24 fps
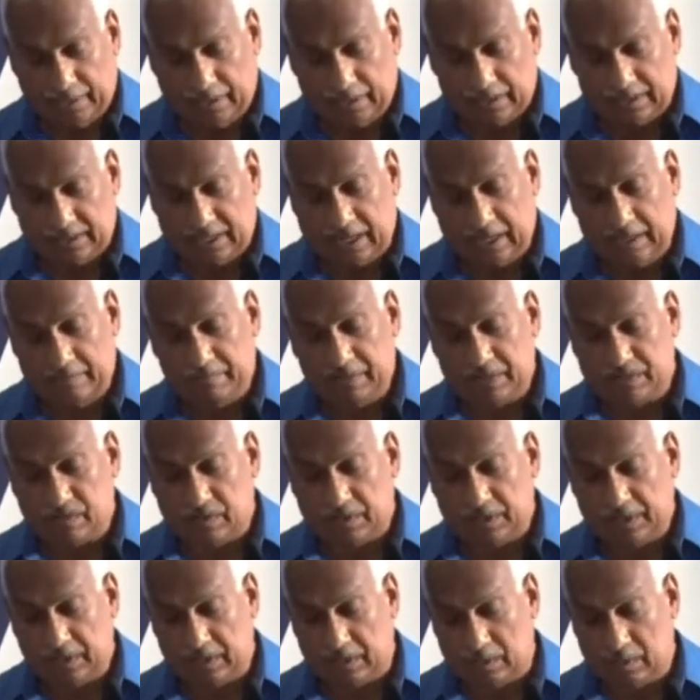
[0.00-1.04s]
Time is
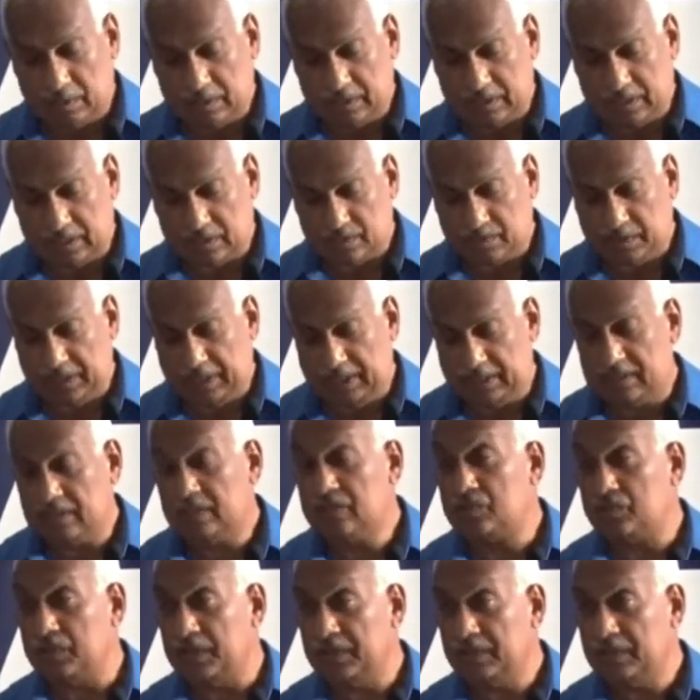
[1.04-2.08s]
running out as we eat and
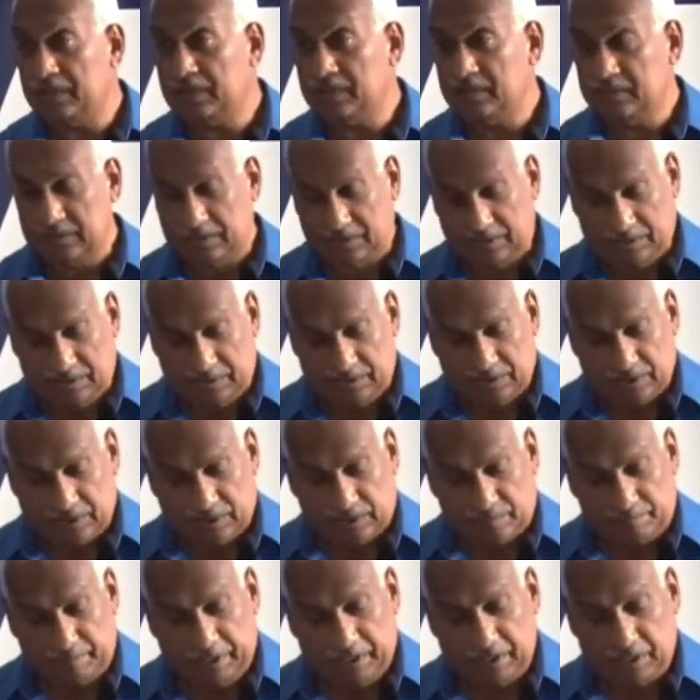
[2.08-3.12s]
drink,
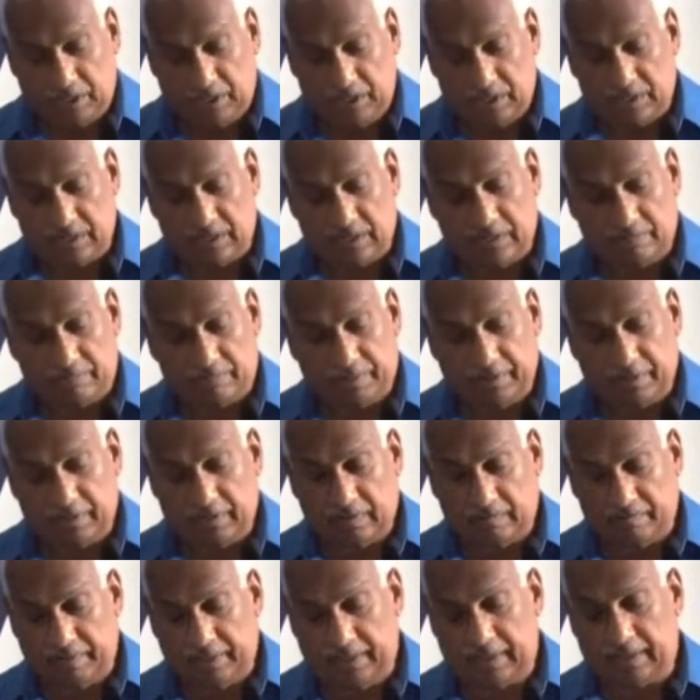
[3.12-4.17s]
species at the brink
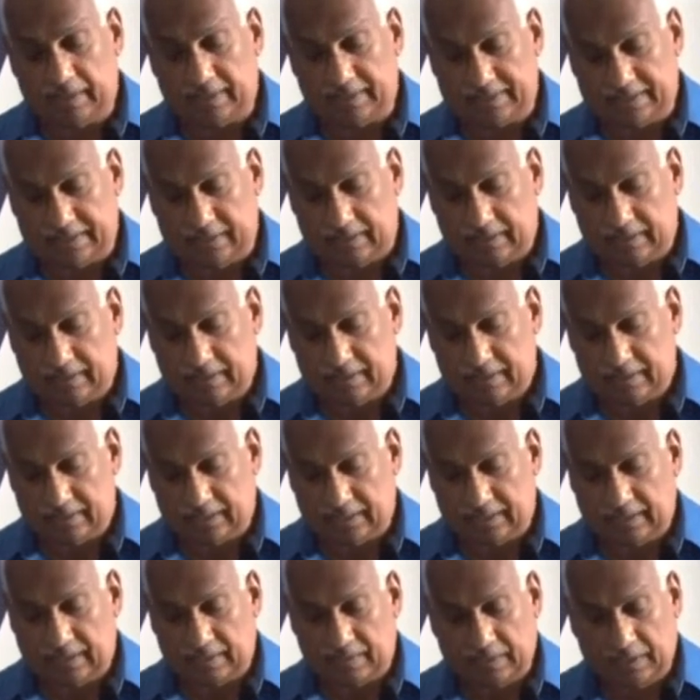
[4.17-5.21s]
of being extinct,
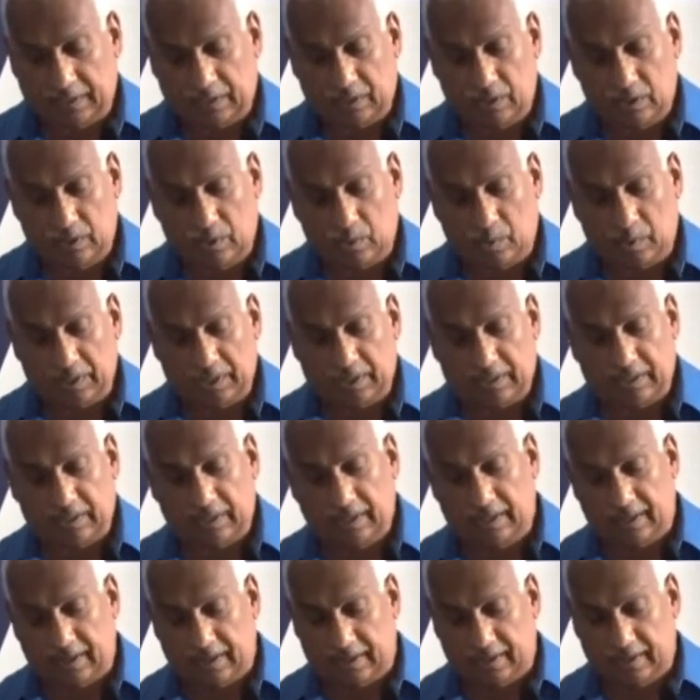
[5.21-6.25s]
and I think no one can
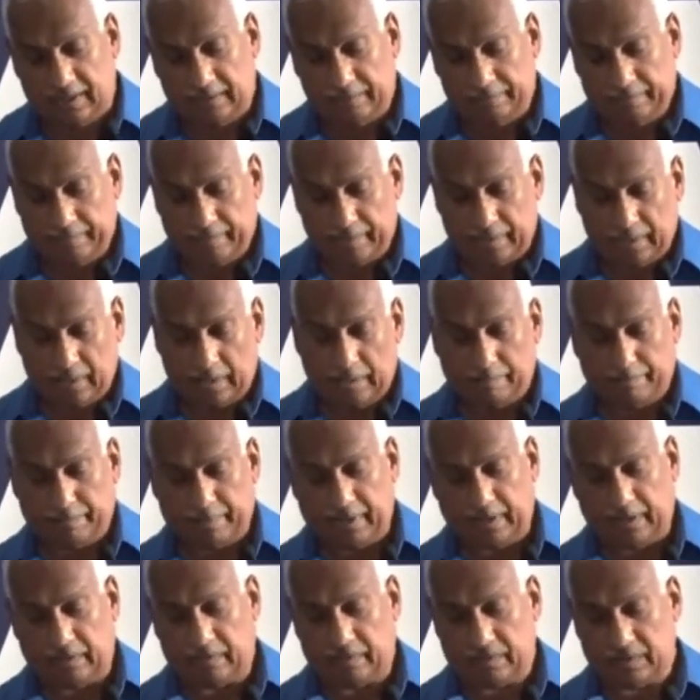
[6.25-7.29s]
deny that the
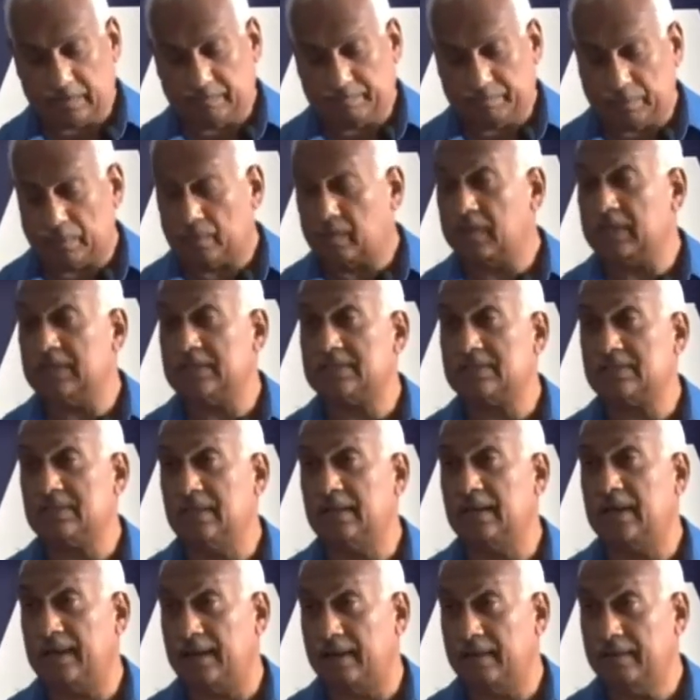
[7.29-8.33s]
price of progress
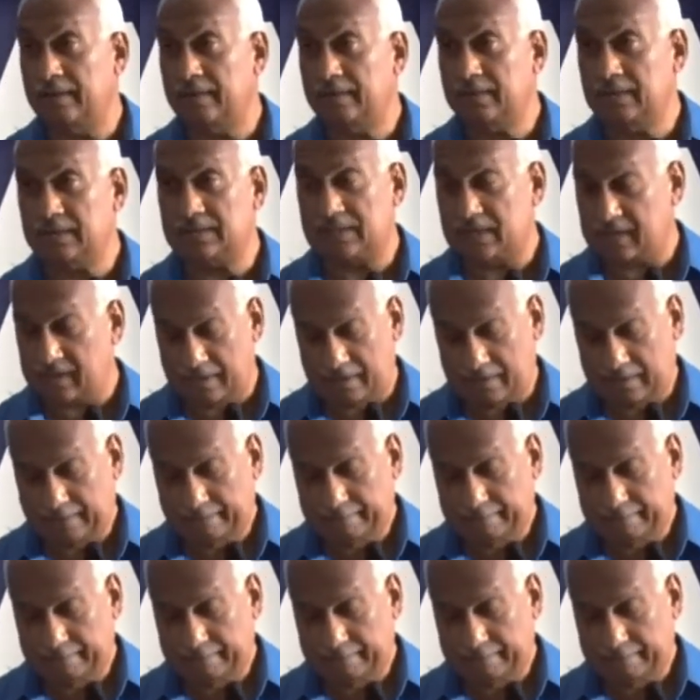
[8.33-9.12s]
is high.